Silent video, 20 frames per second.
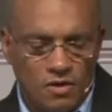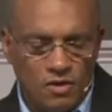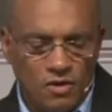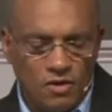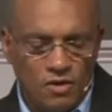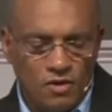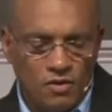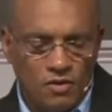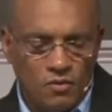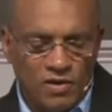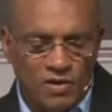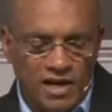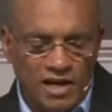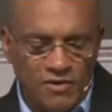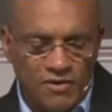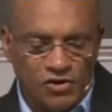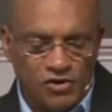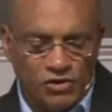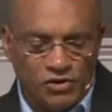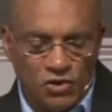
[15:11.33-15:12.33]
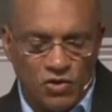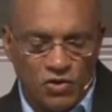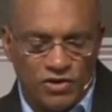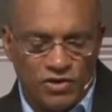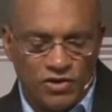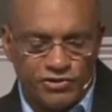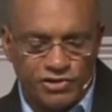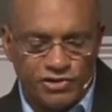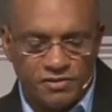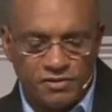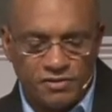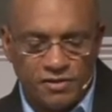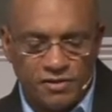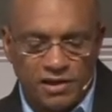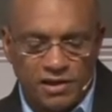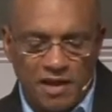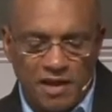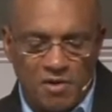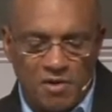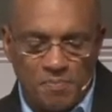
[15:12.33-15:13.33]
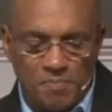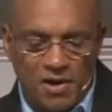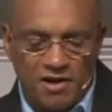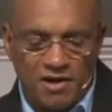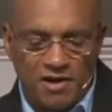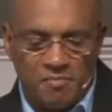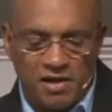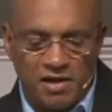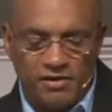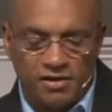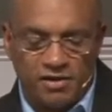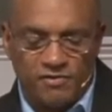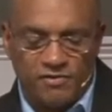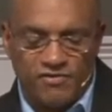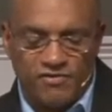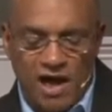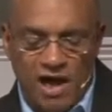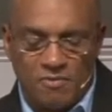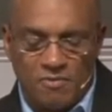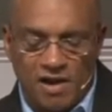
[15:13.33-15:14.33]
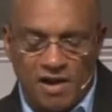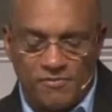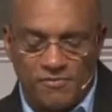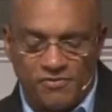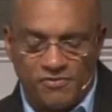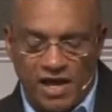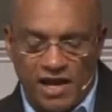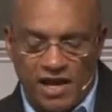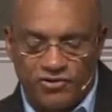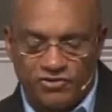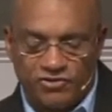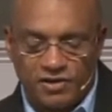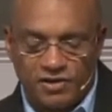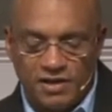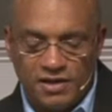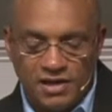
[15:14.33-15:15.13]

When evildoers came upon me to devour my flesh,